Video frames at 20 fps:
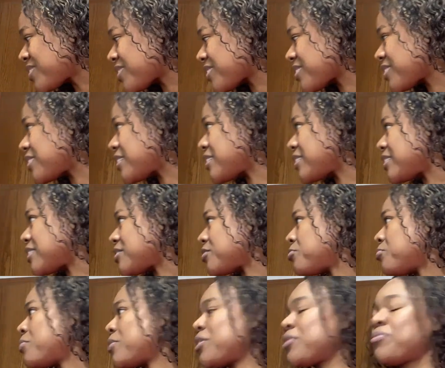Look at this
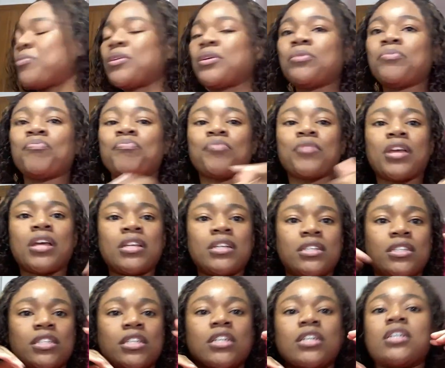baby. I need
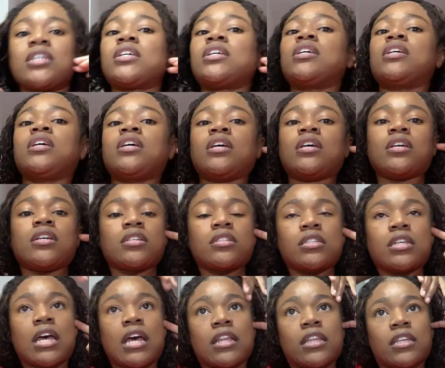to
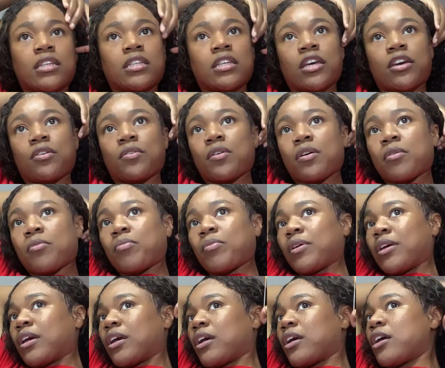tie this hair up
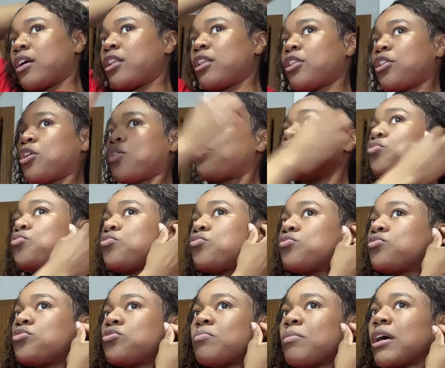and
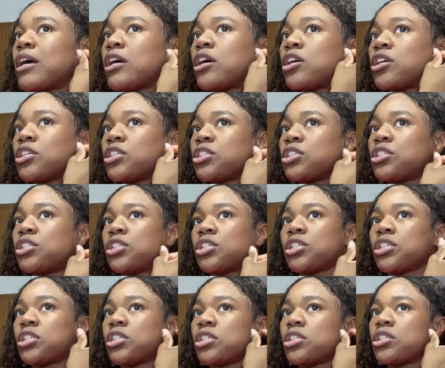close my
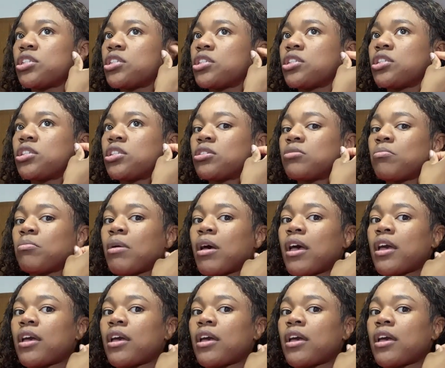curtains. What